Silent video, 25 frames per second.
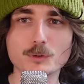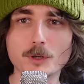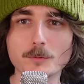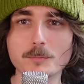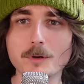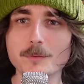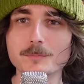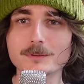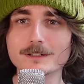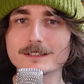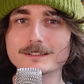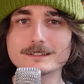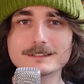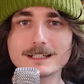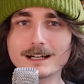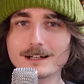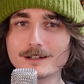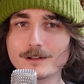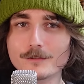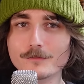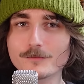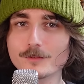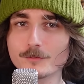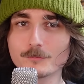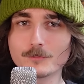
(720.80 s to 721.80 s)
probably none
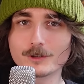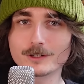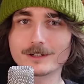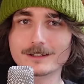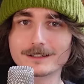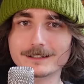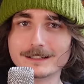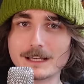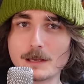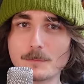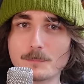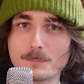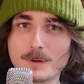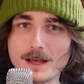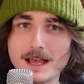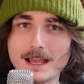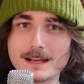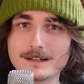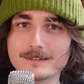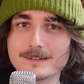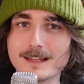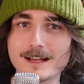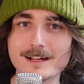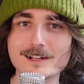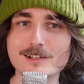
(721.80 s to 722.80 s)
of them were going to get
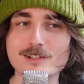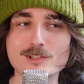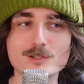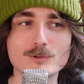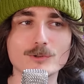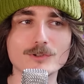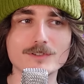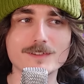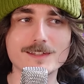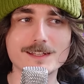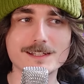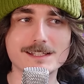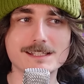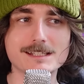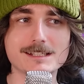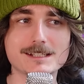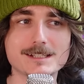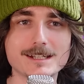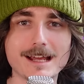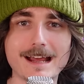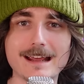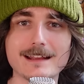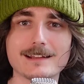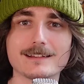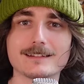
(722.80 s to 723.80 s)
paid. They saw the
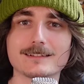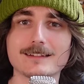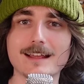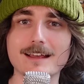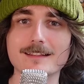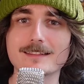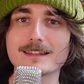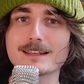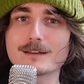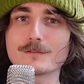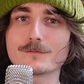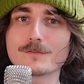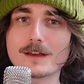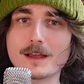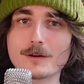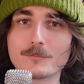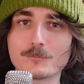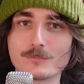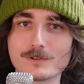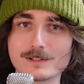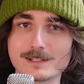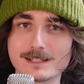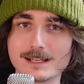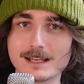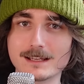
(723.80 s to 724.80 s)
state that the event
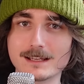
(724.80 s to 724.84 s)
was